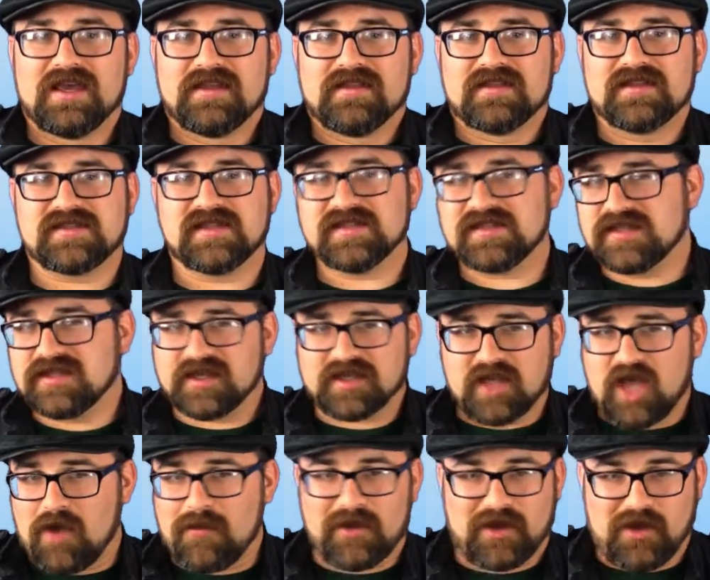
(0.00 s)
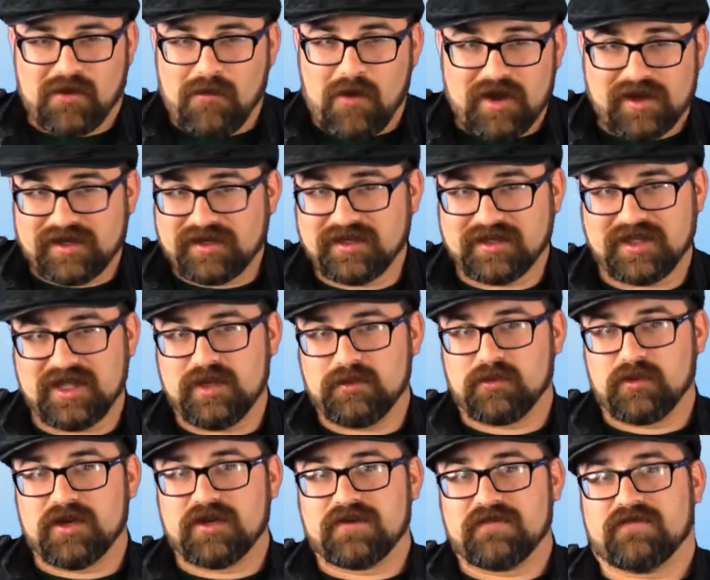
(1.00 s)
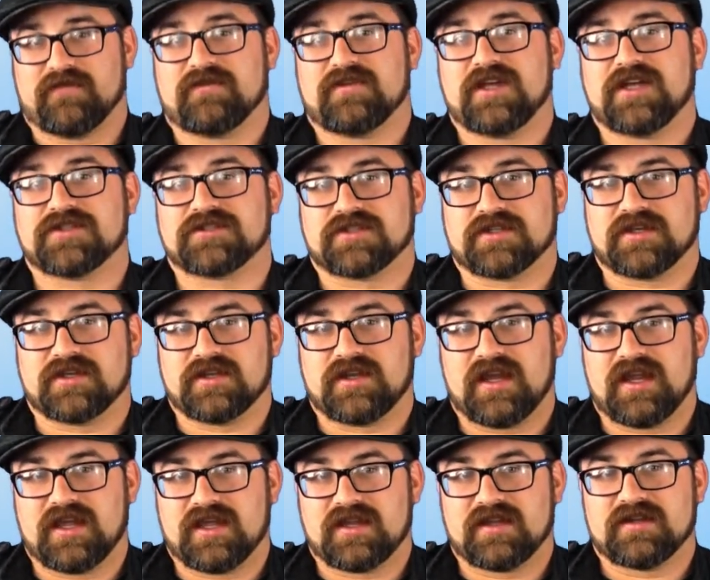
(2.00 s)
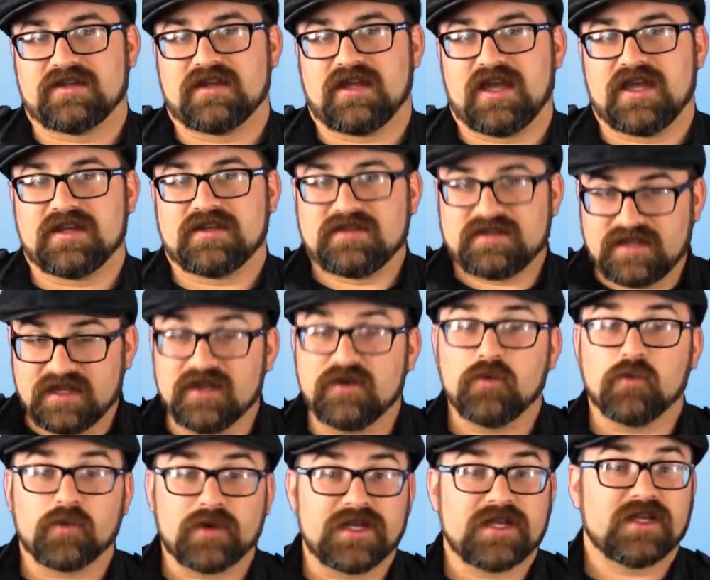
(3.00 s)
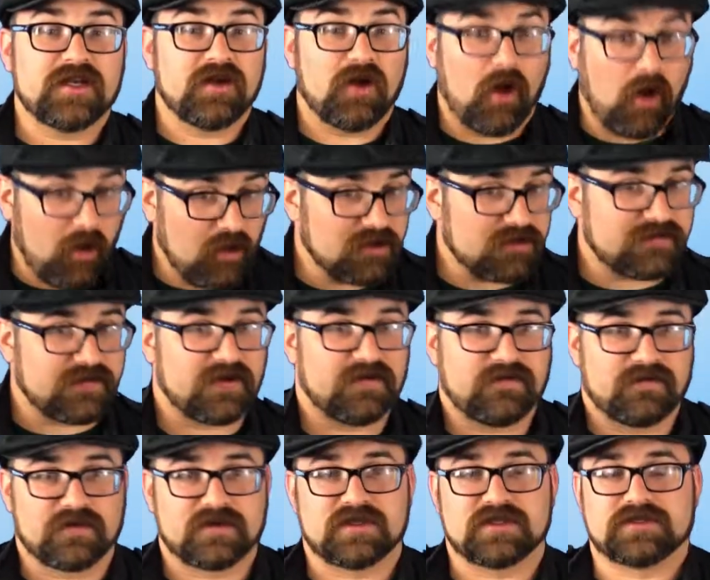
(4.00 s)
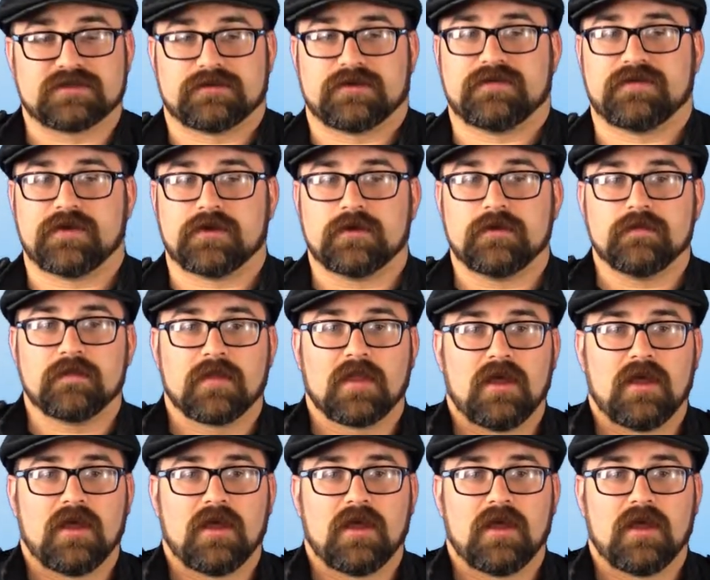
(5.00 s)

This isn't a comic I wanted to keep reading for leisure, and I did read all of it for this review.